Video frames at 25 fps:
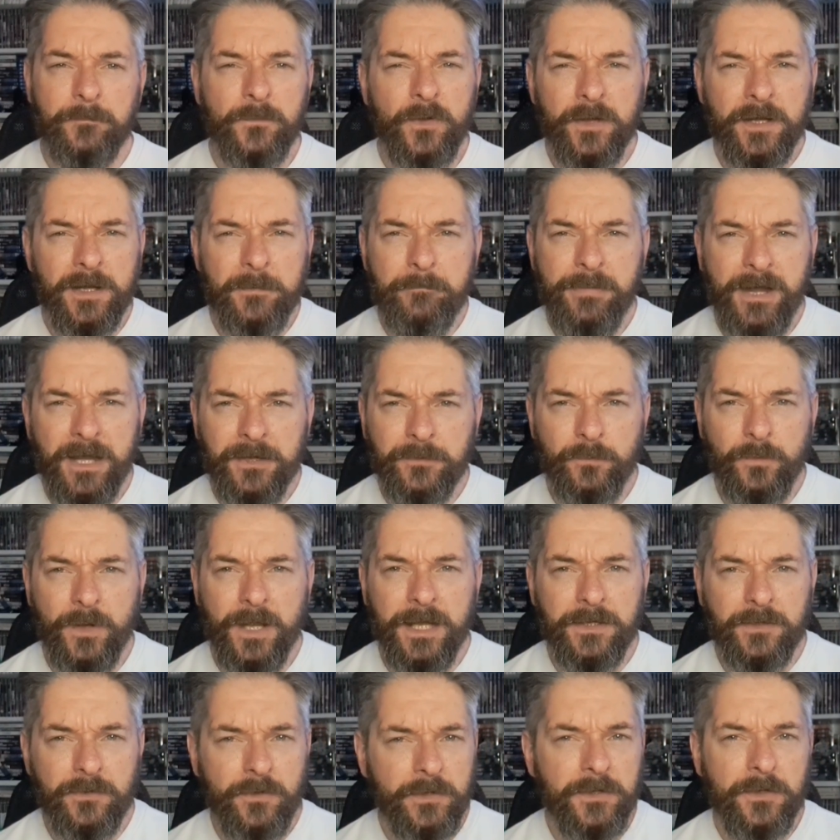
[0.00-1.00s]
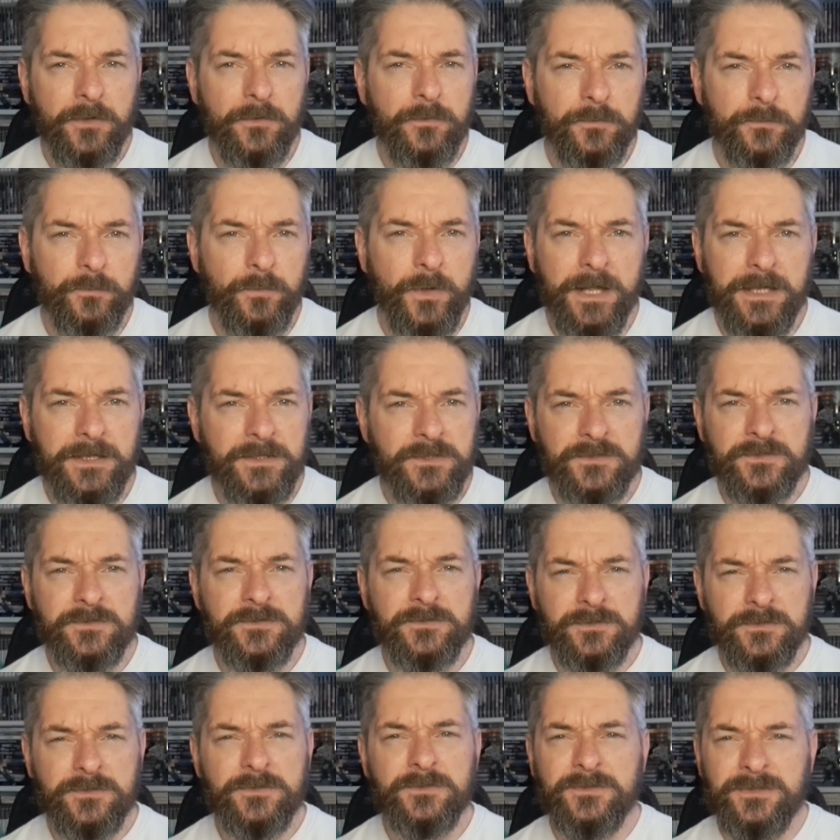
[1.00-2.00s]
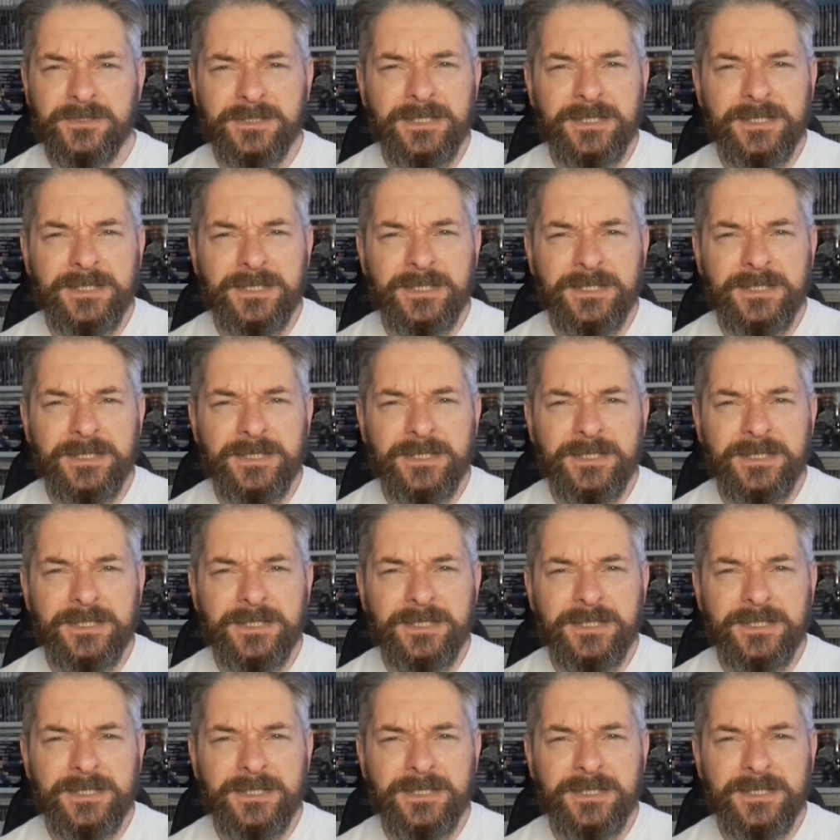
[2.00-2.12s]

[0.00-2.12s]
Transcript: Not in a bad way, not in a good way, just